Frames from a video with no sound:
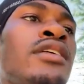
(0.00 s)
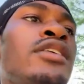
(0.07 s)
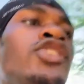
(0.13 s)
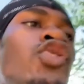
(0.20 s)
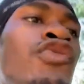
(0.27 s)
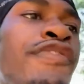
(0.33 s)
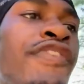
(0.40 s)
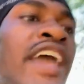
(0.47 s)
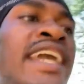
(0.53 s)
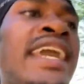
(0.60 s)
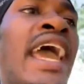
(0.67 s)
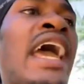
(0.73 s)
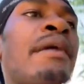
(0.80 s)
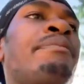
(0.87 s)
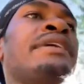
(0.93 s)
you fake
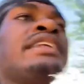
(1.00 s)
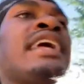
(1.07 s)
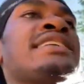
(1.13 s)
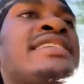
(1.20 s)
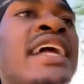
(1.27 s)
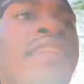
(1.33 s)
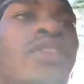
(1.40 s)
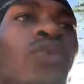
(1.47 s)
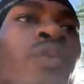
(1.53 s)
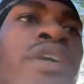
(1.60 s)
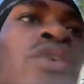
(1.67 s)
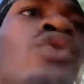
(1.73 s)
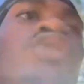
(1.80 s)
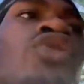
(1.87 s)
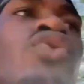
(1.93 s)
happy. That's not the
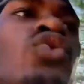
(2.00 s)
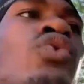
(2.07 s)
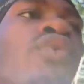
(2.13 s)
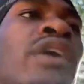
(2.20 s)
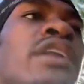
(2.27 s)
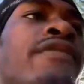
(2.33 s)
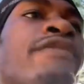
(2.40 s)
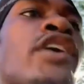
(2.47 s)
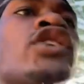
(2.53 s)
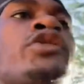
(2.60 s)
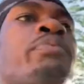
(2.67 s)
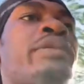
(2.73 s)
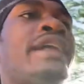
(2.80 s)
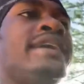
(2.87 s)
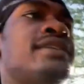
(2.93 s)
real you in the
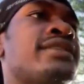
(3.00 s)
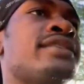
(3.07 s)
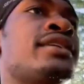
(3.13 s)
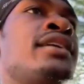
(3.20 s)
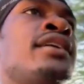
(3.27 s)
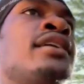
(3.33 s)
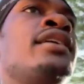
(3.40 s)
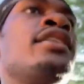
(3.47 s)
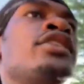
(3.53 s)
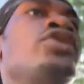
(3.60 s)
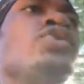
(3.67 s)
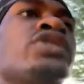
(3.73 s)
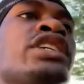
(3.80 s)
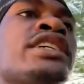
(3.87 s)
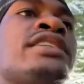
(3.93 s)
first place.
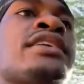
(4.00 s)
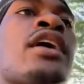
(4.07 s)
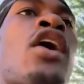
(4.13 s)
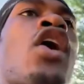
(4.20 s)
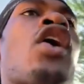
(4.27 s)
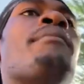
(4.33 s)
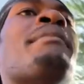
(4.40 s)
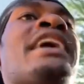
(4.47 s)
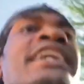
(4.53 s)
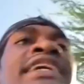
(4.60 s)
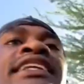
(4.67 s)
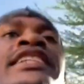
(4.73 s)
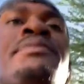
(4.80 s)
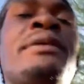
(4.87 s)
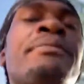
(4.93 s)
You just are making
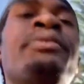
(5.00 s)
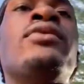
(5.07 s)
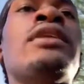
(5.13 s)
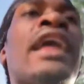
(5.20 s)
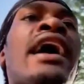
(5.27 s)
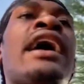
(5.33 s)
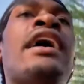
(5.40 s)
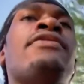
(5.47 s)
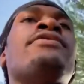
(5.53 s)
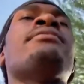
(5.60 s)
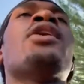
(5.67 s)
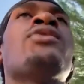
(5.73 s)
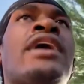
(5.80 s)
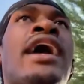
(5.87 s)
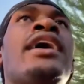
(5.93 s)
these people laugh.
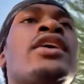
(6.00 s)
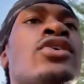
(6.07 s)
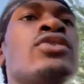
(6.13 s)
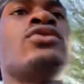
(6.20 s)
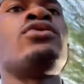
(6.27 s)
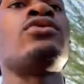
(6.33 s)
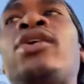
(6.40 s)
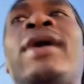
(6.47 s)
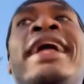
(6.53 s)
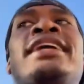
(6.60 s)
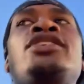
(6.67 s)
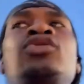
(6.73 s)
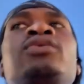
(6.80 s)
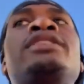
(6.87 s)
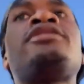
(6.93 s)
Okay, cool. I know how to
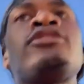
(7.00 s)
do it